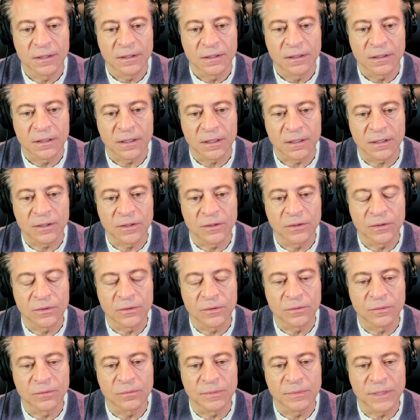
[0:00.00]
Are
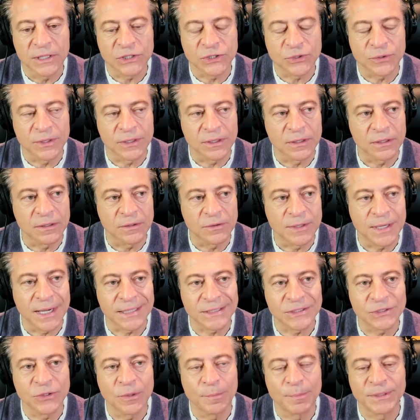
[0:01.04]
you measuring you
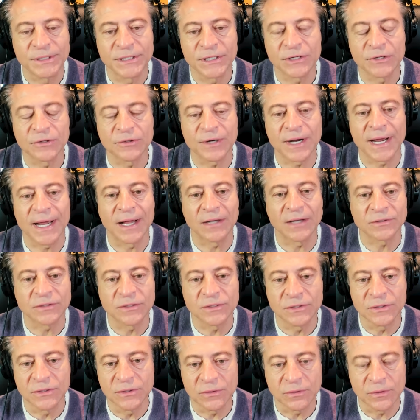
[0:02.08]
got to a particular
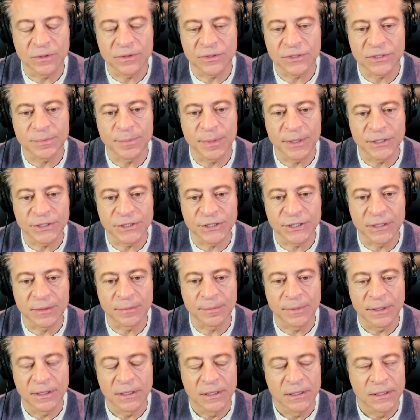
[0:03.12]
altitude with your spaceship,
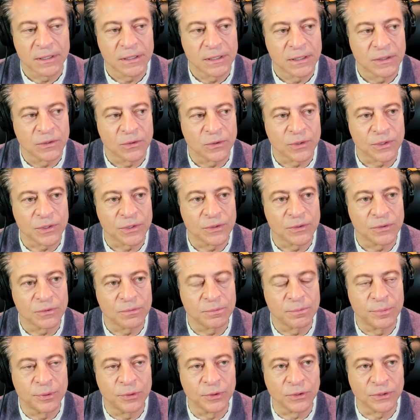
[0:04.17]
or you
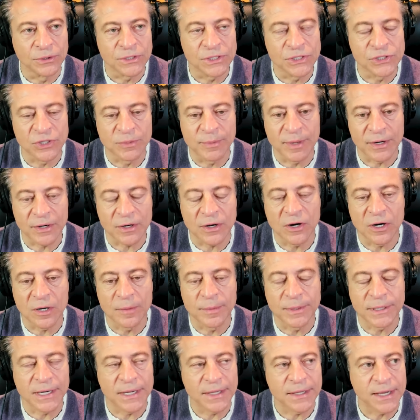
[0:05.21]
pulled a certain amount of
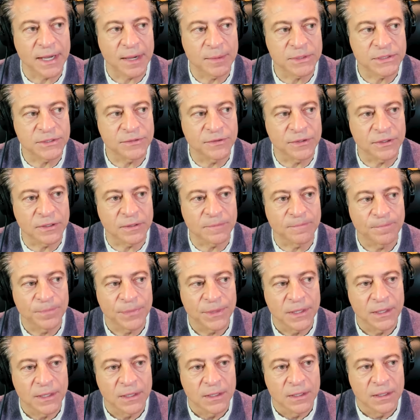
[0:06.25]
carbon out of the atmosphere?
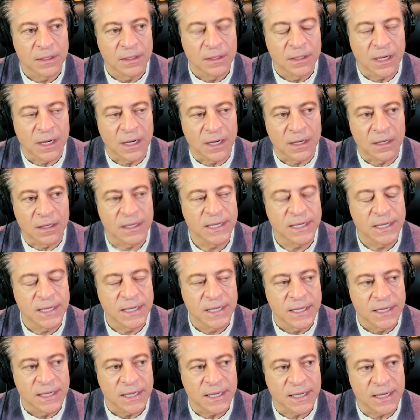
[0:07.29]

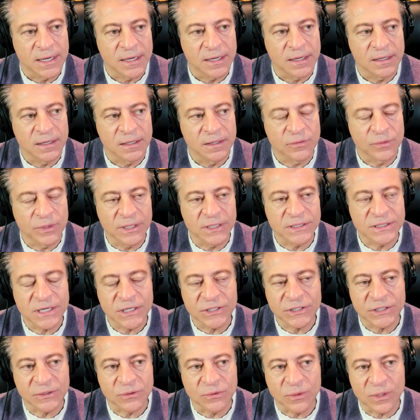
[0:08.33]
And the
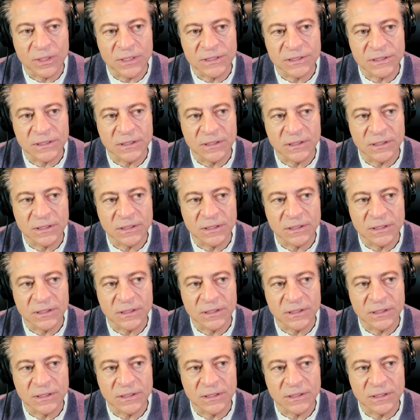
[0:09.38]
realization was,